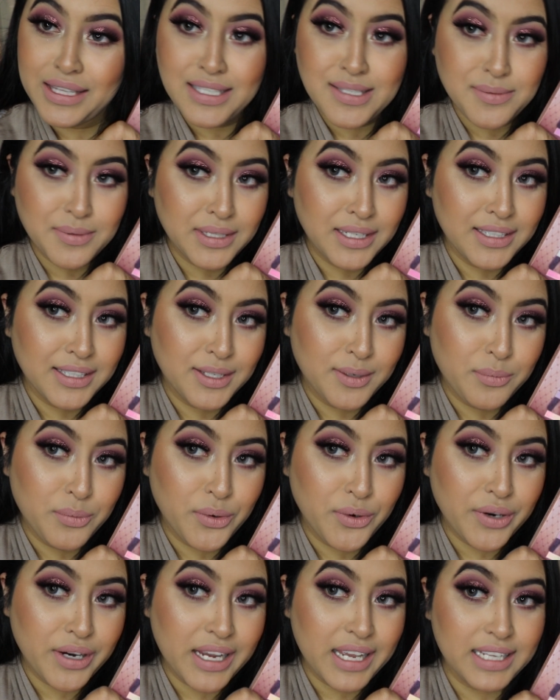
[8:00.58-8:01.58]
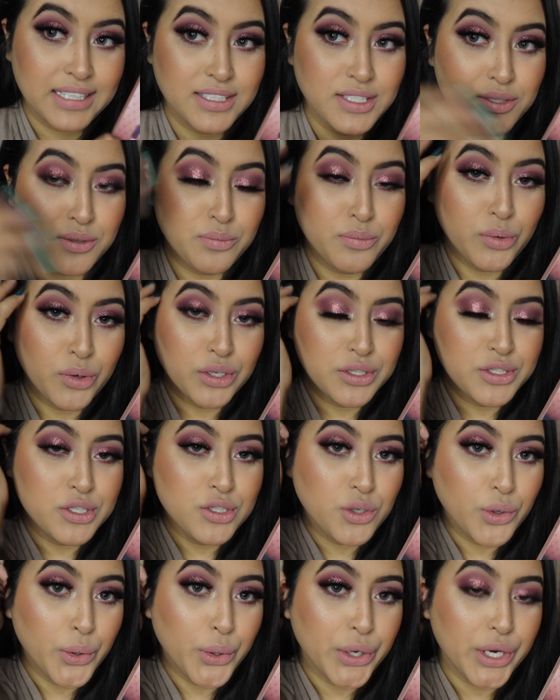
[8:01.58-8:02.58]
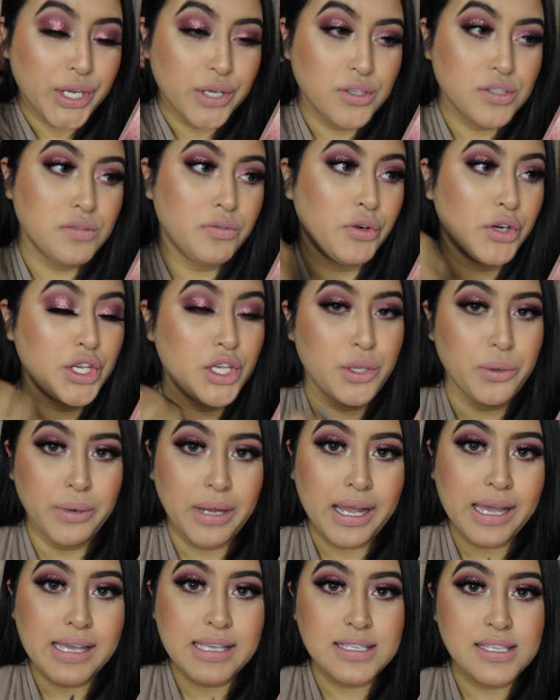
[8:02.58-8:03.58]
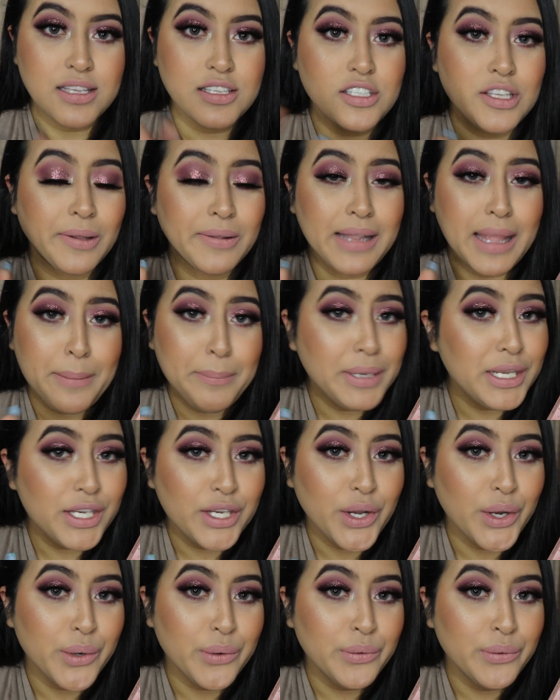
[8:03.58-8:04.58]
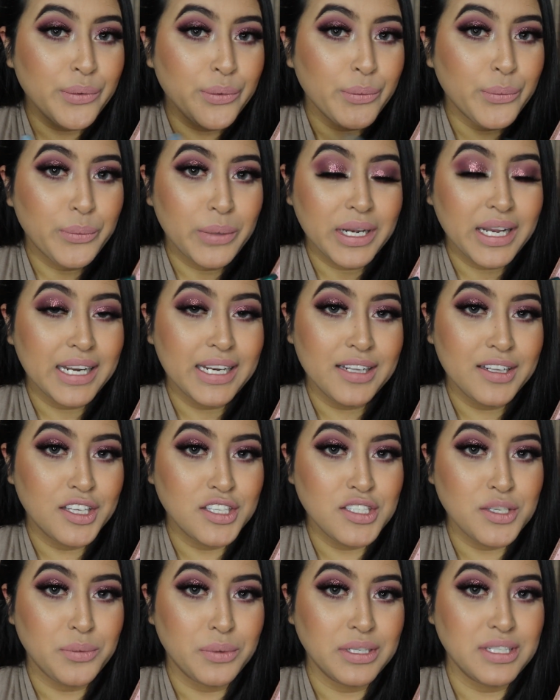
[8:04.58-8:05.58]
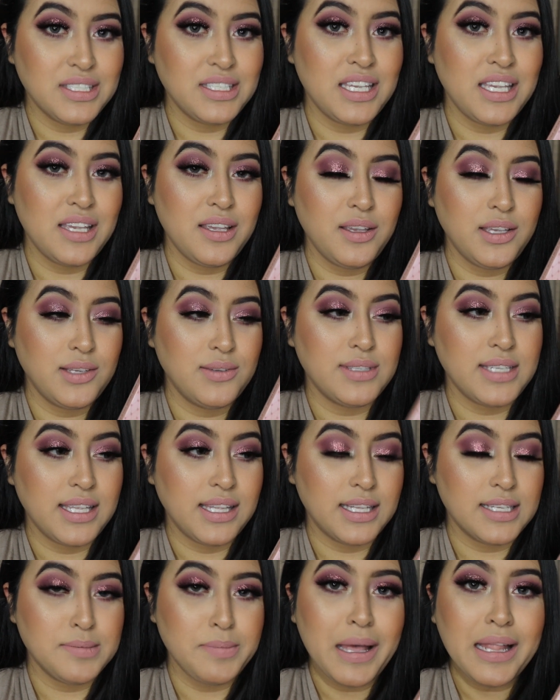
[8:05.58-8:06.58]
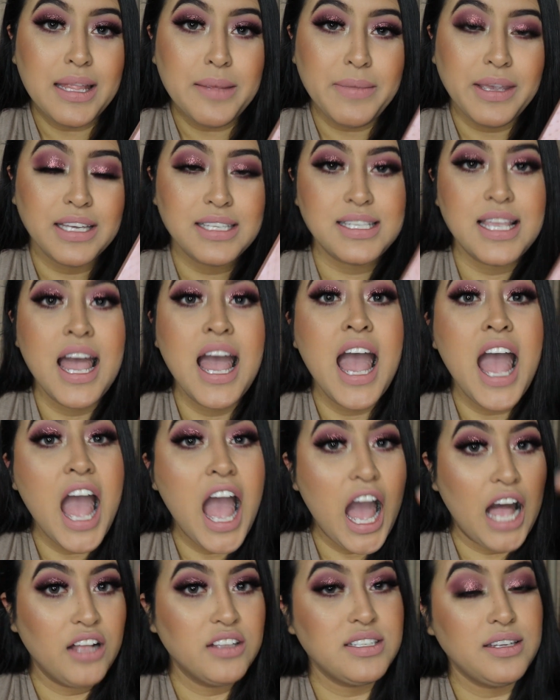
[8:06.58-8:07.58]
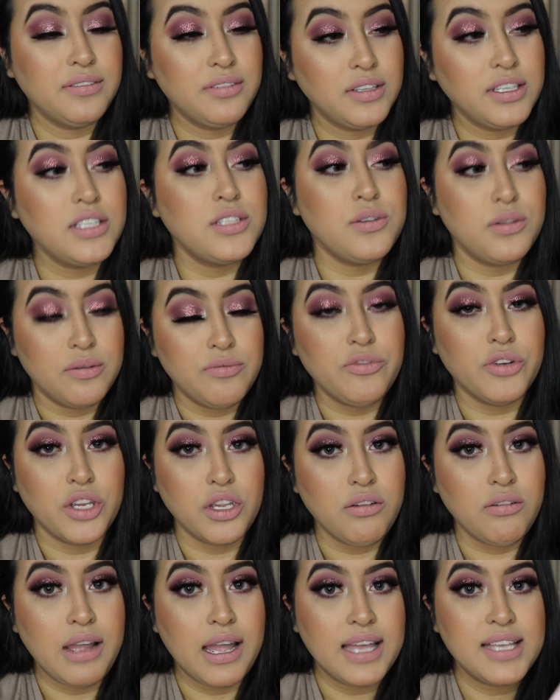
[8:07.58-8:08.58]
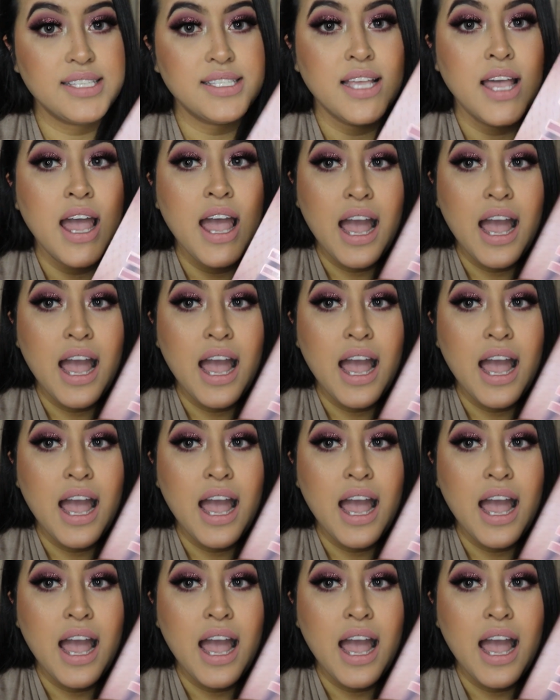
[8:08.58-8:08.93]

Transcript: this one a little more and do more tutorials for you guys. So let me know what kind of looks you want to see using this palette, because I'll definitely do them for you guys.